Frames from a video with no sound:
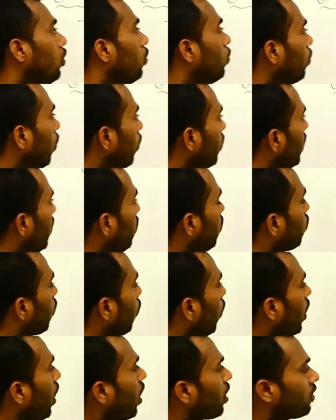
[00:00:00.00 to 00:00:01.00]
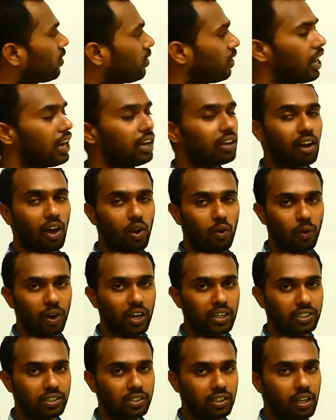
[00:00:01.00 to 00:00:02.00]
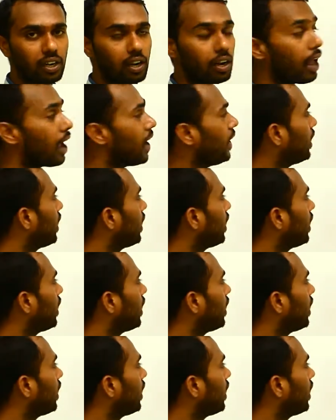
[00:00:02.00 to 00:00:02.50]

So this solar cell converts light